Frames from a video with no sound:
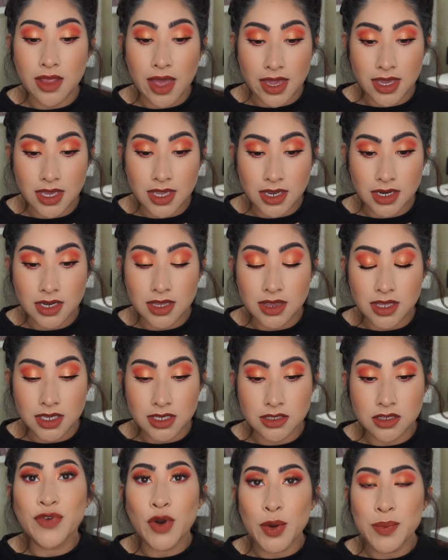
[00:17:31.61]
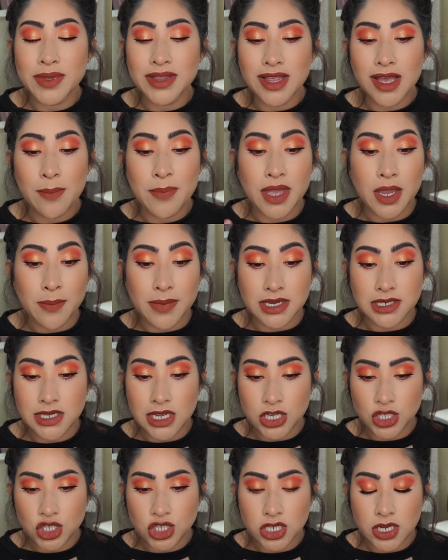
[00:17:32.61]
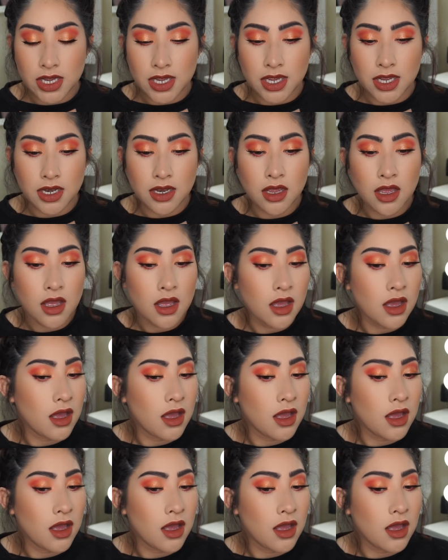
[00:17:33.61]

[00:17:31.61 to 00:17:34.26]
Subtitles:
liking this formula pigmentation.